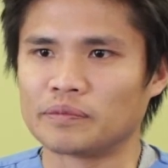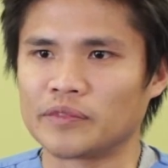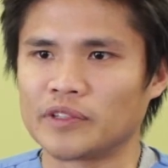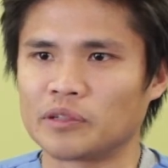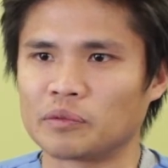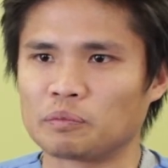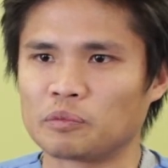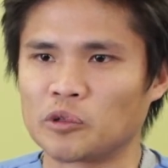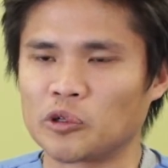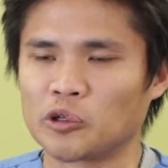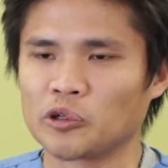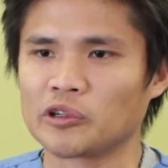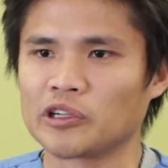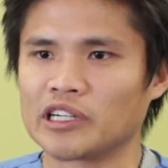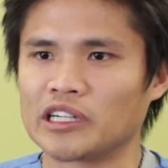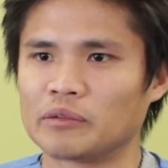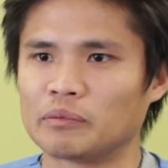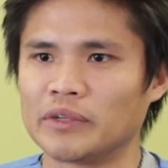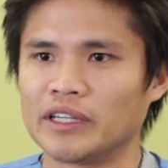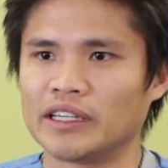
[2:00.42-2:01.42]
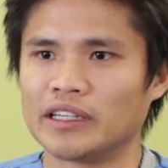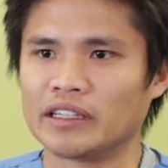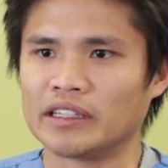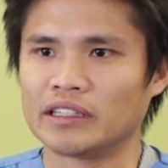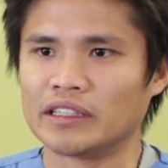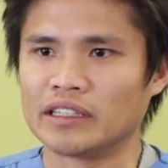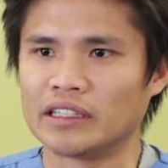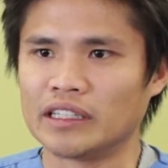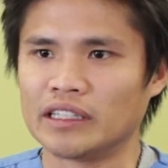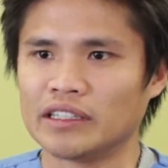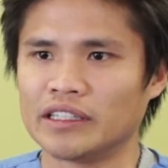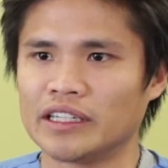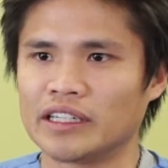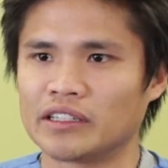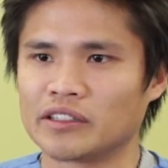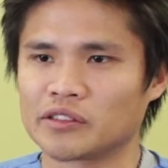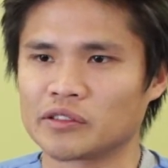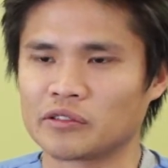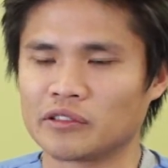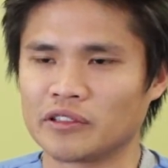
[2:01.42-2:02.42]
the program in
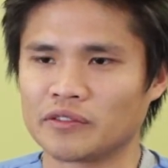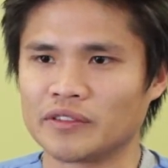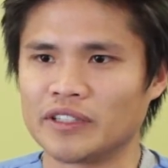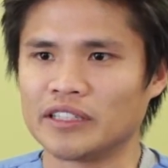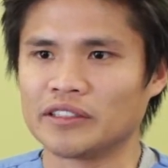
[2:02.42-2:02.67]
Indiana School of